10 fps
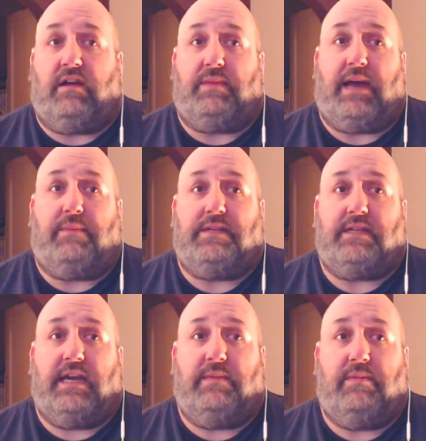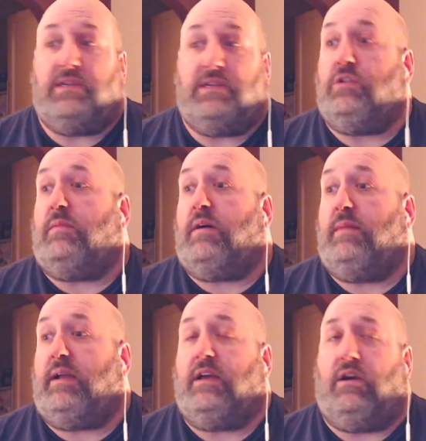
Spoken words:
I'd be happy to keep him. It's not my money.